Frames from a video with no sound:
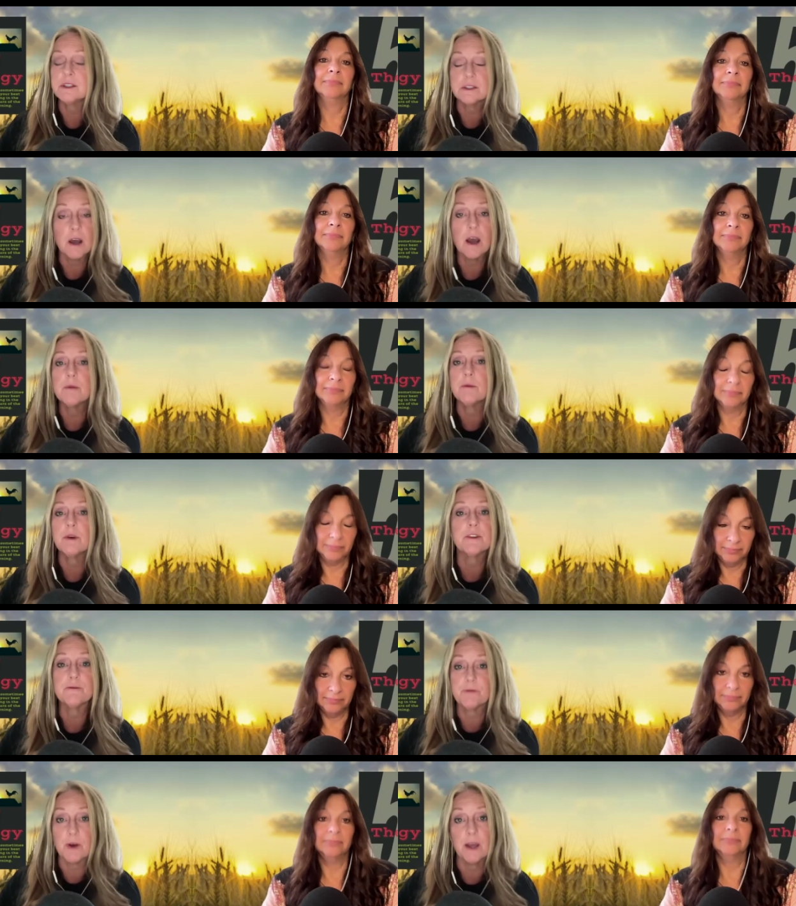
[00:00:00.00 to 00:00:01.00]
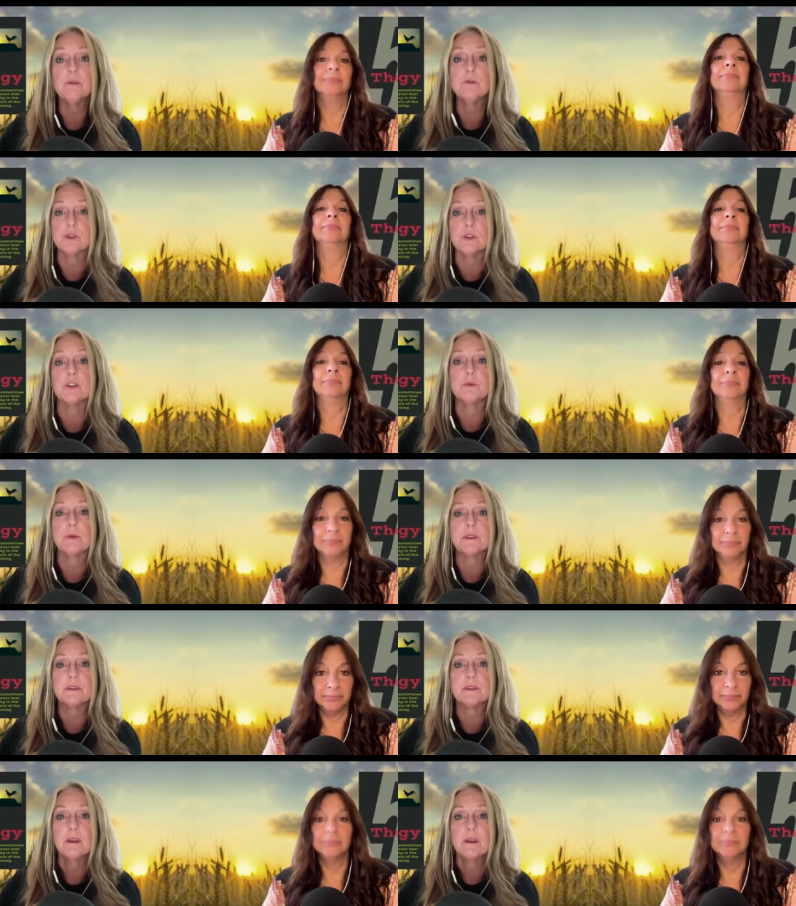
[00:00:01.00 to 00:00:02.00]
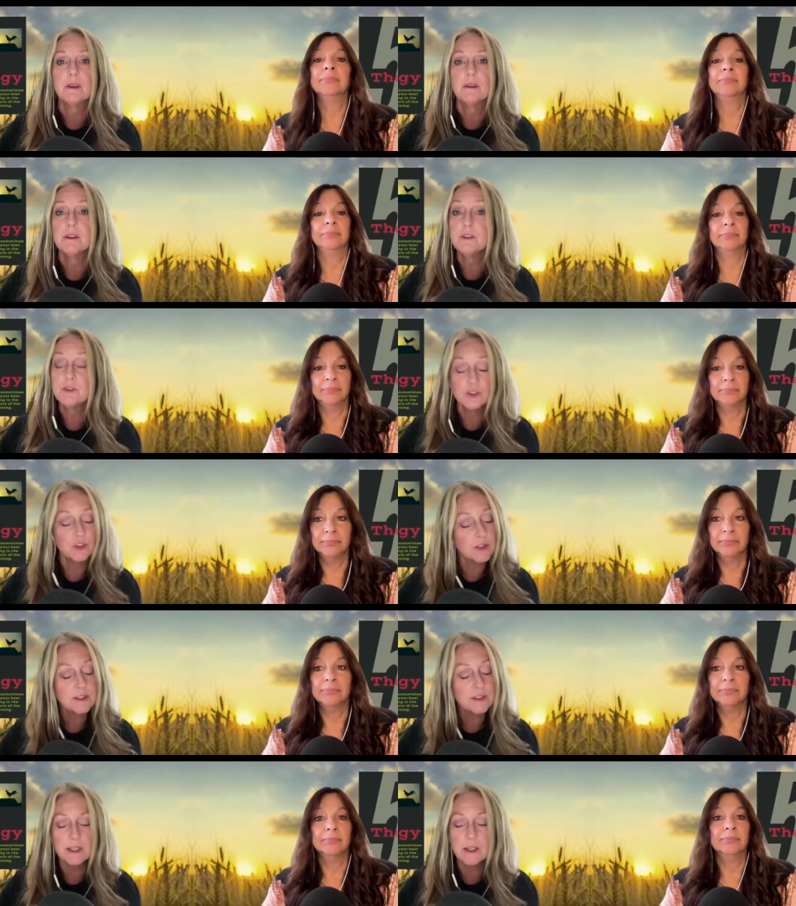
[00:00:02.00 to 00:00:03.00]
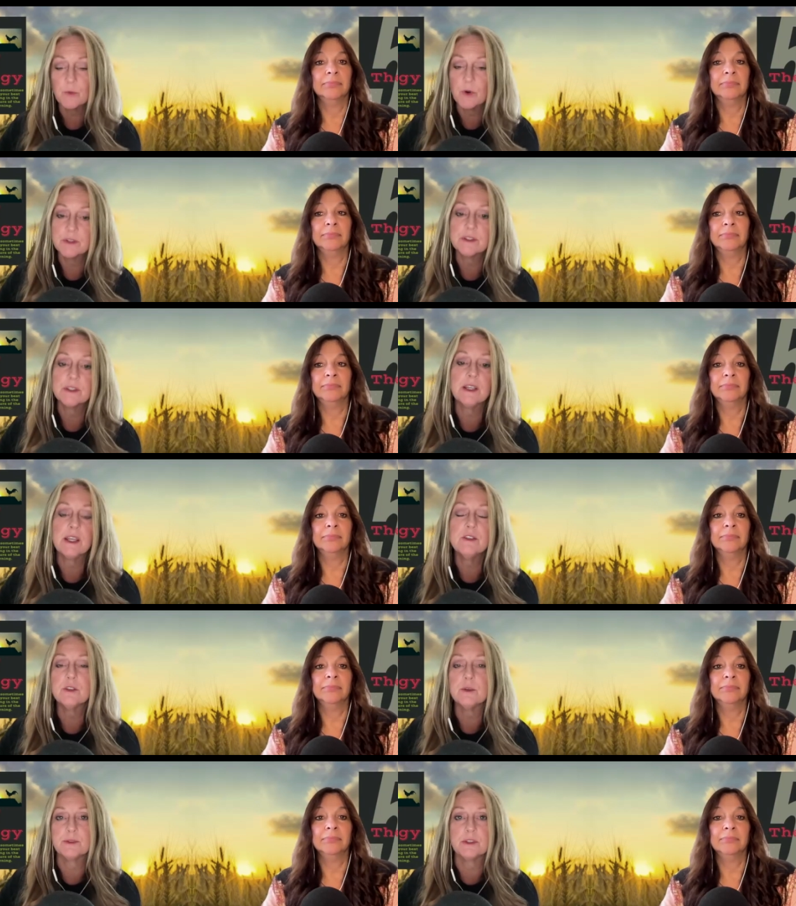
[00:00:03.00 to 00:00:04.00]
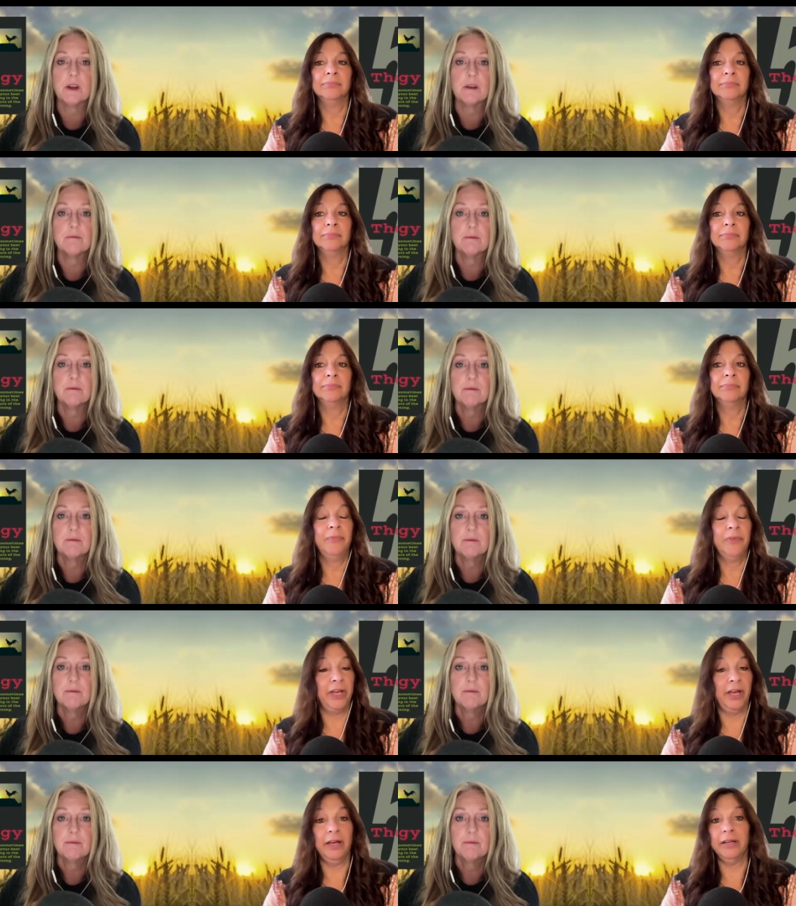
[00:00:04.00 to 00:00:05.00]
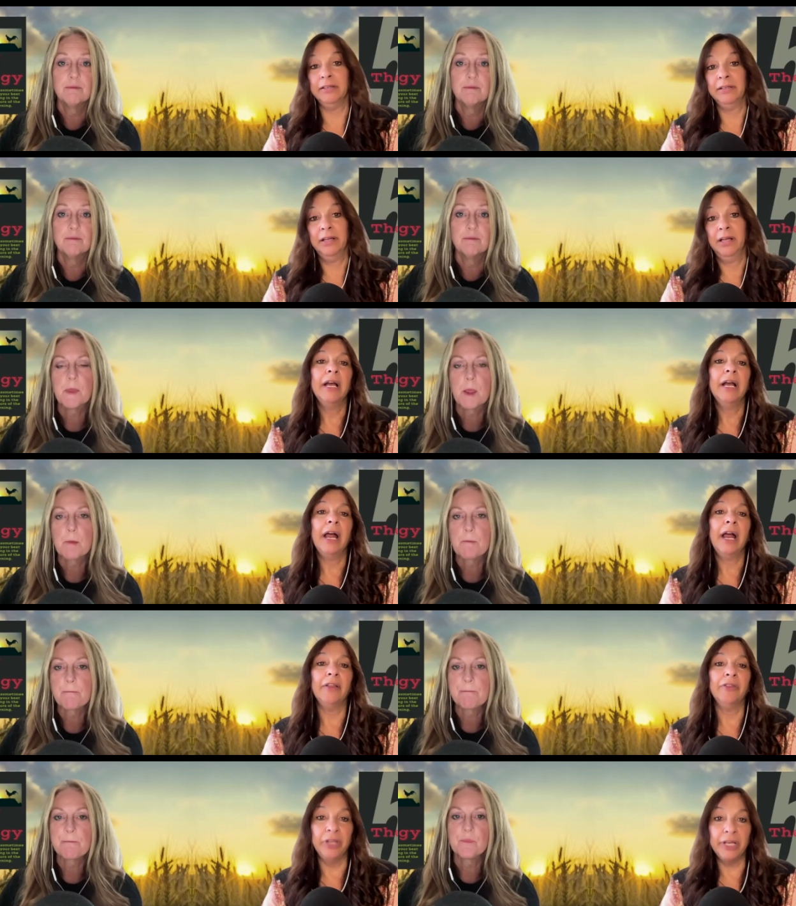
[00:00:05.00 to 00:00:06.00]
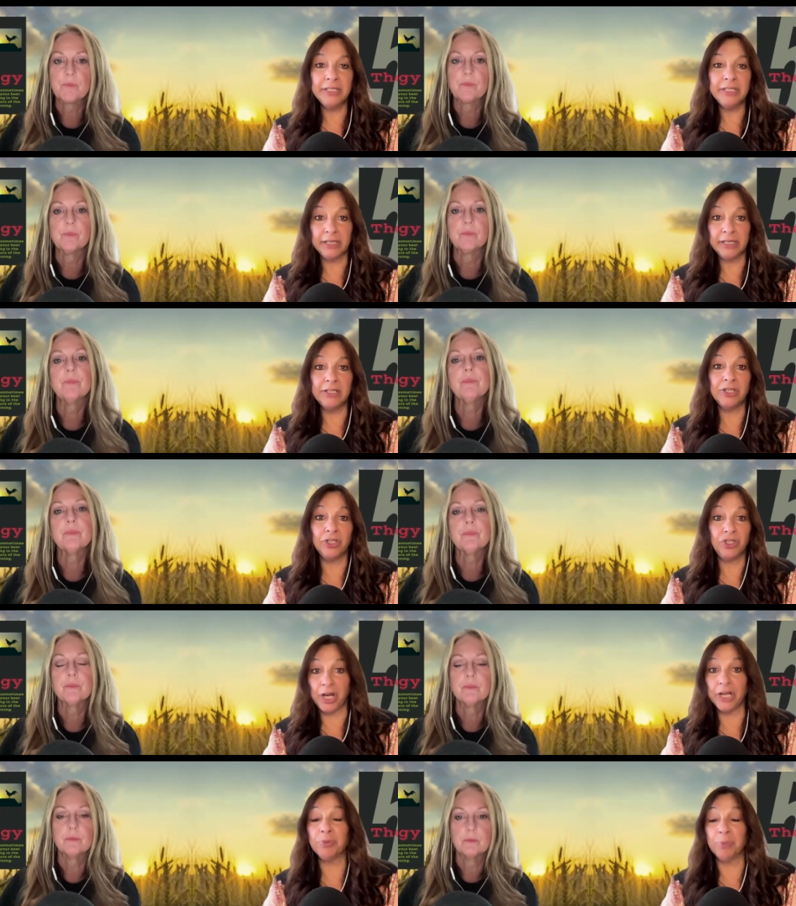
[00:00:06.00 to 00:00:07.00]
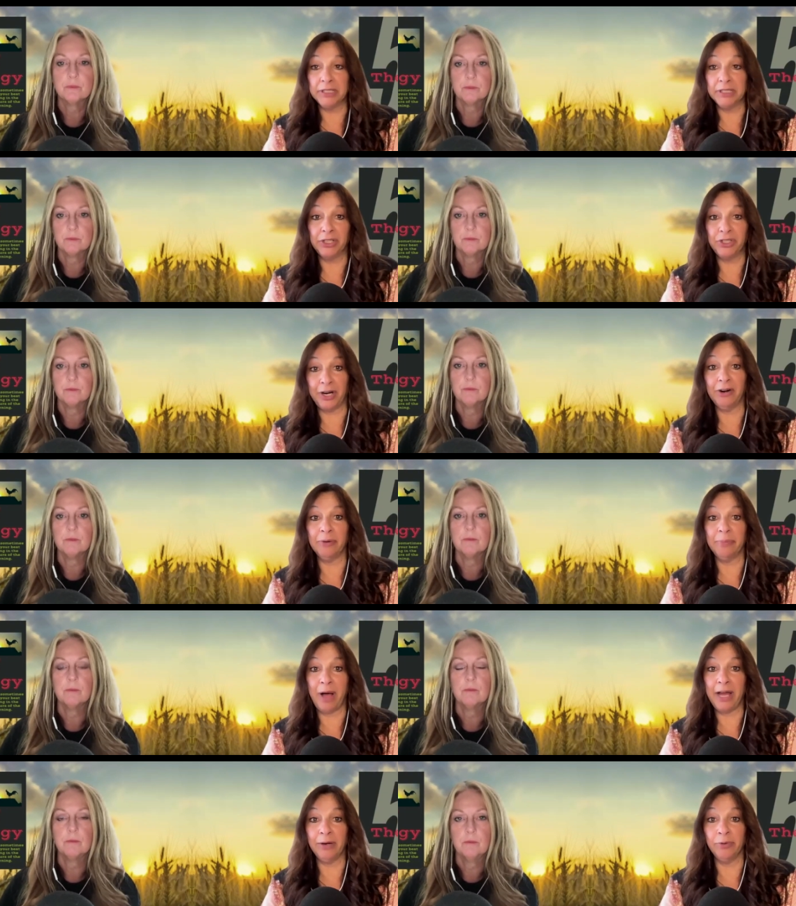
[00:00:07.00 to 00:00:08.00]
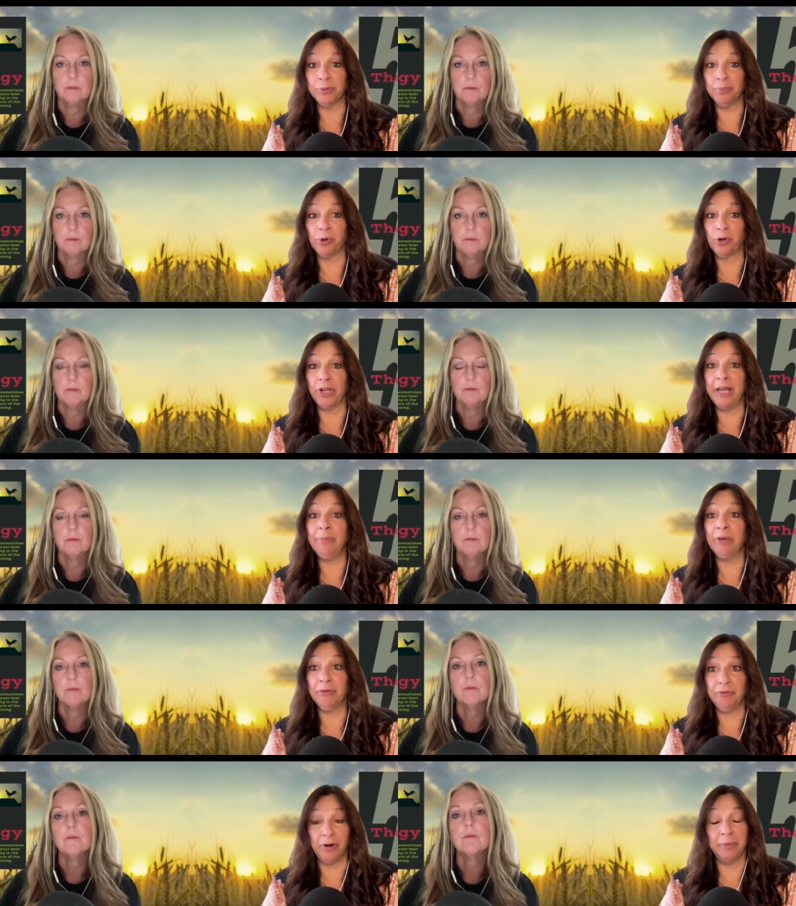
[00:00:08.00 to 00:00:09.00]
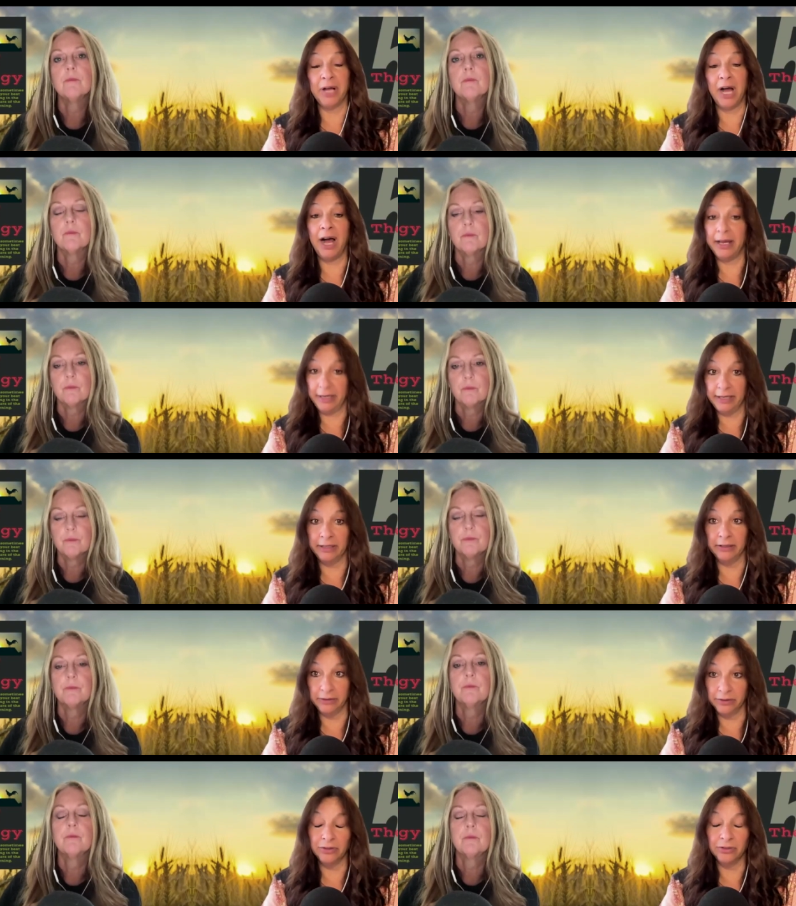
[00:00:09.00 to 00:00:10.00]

Speaker 1: time of the final judgments. It's just like it was in Egypt's time.
Speaker 2: Yeah. This is the judgment that Jeremiah was proclaiming from God in